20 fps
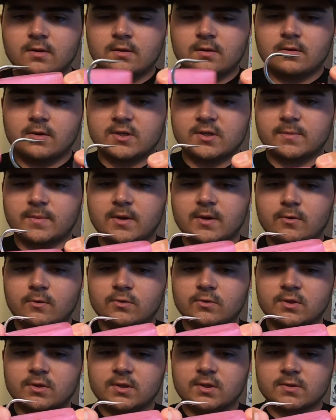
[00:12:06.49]
Oh, I should probably
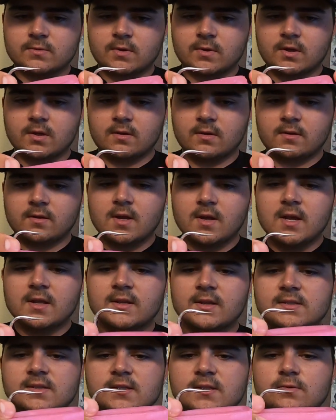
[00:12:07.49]
hold it this way.
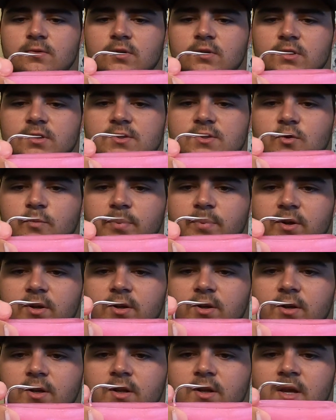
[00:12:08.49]
These things will look super
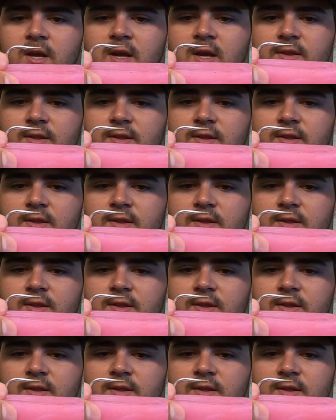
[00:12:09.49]
good.